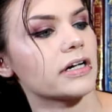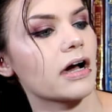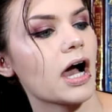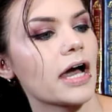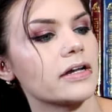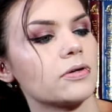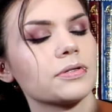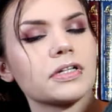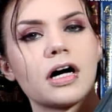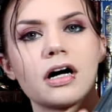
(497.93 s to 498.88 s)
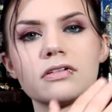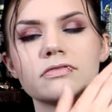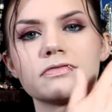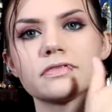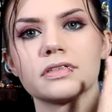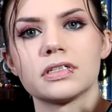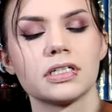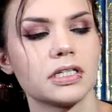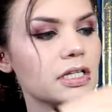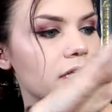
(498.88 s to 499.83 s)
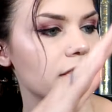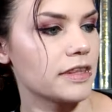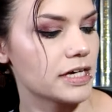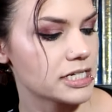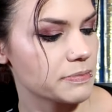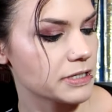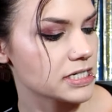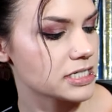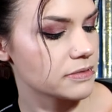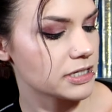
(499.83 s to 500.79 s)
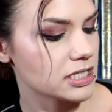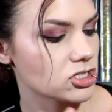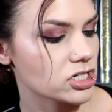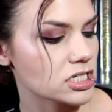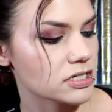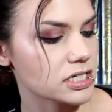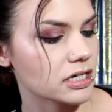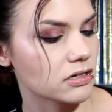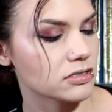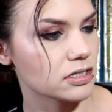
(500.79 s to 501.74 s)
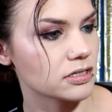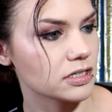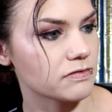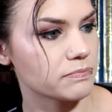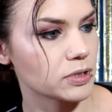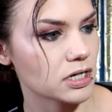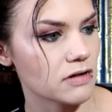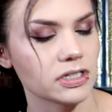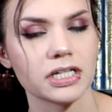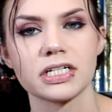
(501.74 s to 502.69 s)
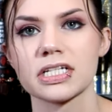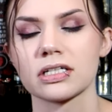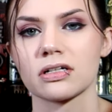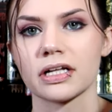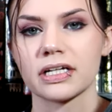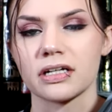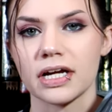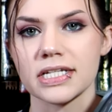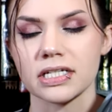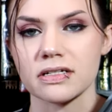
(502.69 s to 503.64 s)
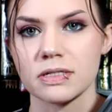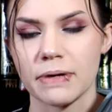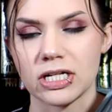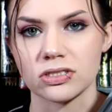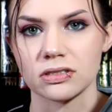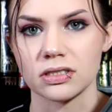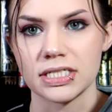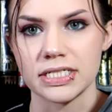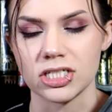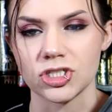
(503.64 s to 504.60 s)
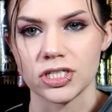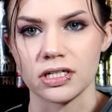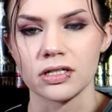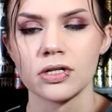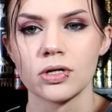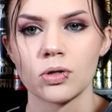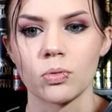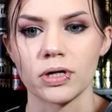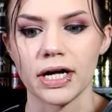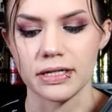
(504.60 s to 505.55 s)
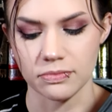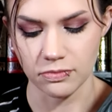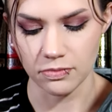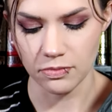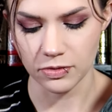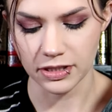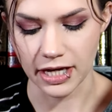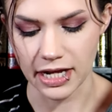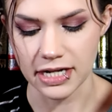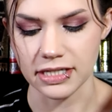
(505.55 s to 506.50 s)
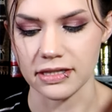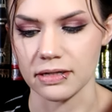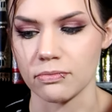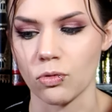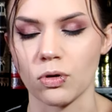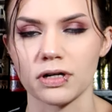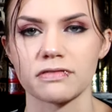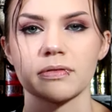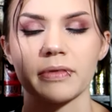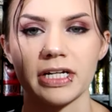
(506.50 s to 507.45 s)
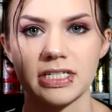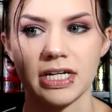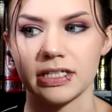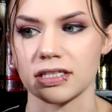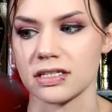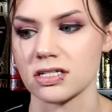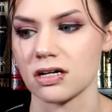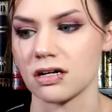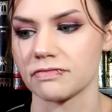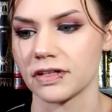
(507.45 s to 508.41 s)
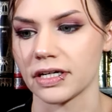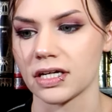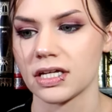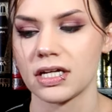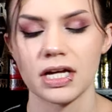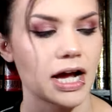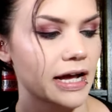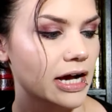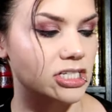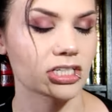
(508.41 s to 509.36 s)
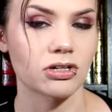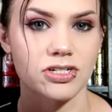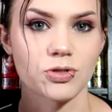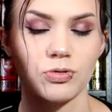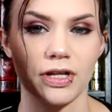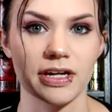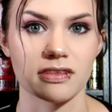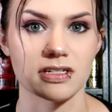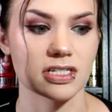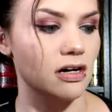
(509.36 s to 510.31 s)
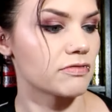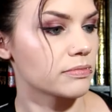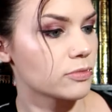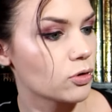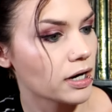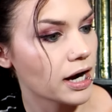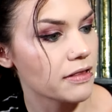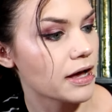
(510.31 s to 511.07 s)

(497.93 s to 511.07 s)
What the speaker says: Now, I don't love this because to me this just looks like an alternative book cover. It doesn't look like a nice like special edition where I get anything more from like taking this off. Like, I actually also like this cover more.